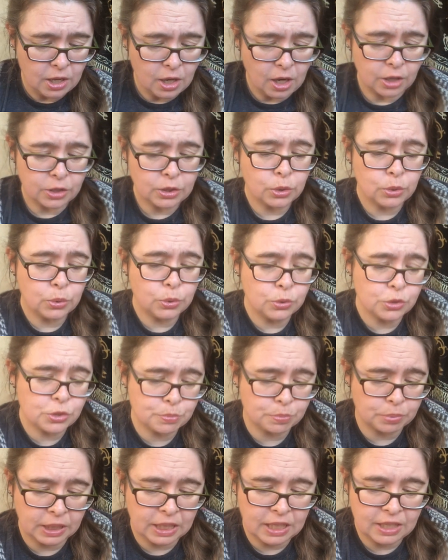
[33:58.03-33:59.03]
On a cool
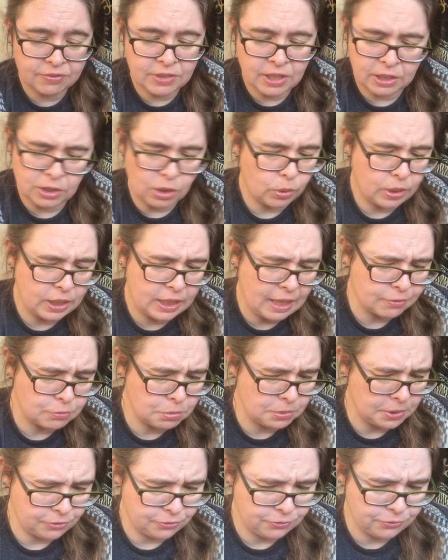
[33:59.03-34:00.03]
spring evening? No, he'd have
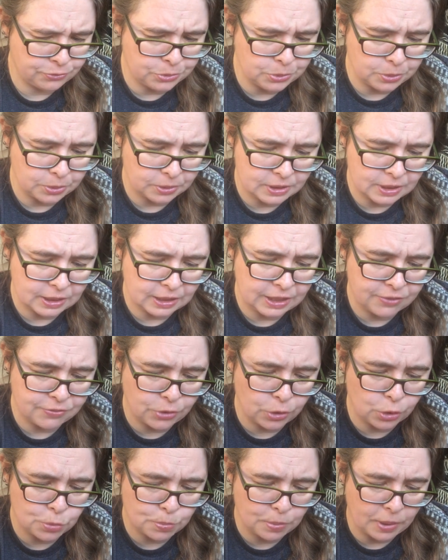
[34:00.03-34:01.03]
to be a fool to leave
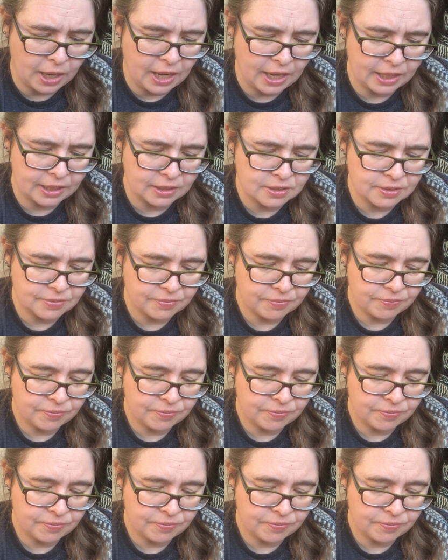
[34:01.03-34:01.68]
those behind."